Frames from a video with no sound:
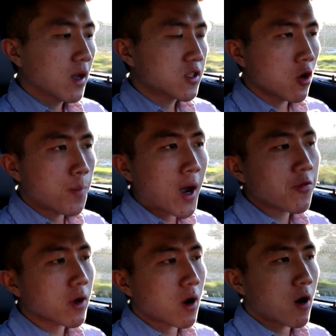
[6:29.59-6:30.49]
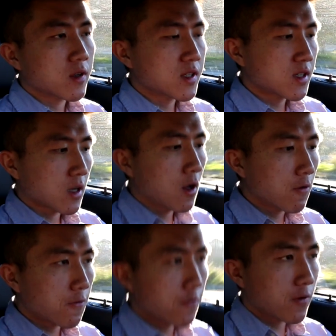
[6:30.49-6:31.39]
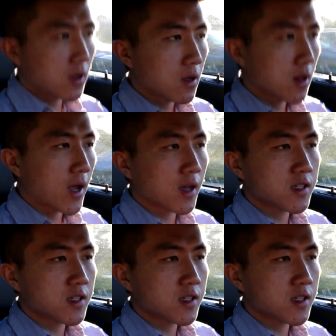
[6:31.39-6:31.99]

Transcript: So about the car itself, like